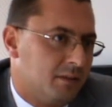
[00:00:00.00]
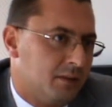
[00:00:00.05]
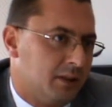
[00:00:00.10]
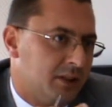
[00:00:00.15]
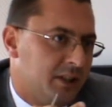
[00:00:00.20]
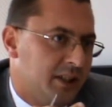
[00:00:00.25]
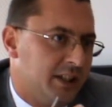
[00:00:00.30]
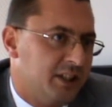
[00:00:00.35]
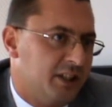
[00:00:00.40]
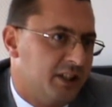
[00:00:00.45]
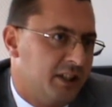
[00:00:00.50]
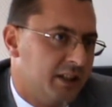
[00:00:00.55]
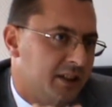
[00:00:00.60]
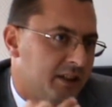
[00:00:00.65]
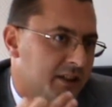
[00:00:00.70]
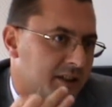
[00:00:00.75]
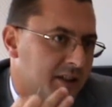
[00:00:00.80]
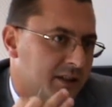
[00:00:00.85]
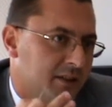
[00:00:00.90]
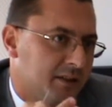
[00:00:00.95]
the idea
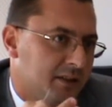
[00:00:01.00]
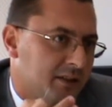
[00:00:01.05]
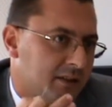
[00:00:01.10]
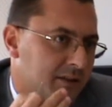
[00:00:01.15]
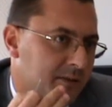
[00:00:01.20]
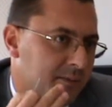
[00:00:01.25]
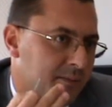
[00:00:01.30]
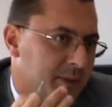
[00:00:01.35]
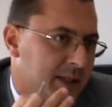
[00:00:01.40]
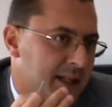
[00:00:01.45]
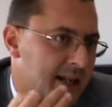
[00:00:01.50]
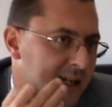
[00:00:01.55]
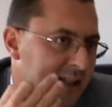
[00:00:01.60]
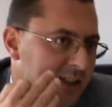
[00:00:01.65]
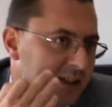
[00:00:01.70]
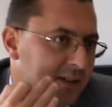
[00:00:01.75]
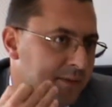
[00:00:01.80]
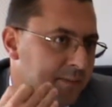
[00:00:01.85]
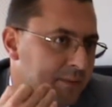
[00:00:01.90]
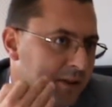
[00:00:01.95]
the, behind
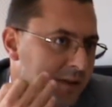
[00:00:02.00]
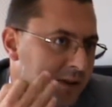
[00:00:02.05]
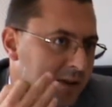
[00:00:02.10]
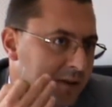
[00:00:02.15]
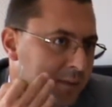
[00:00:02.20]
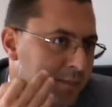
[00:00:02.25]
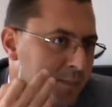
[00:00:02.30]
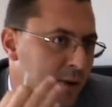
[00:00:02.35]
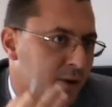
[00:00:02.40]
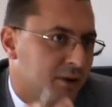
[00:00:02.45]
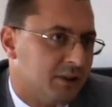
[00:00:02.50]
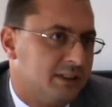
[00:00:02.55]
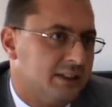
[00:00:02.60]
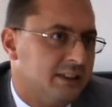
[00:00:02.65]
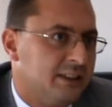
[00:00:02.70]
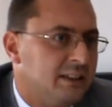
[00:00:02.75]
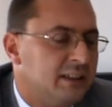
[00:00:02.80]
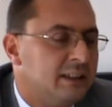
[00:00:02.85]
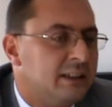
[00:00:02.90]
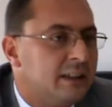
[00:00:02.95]
the, the, the
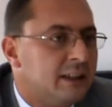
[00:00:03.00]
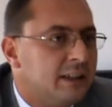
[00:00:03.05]
policy,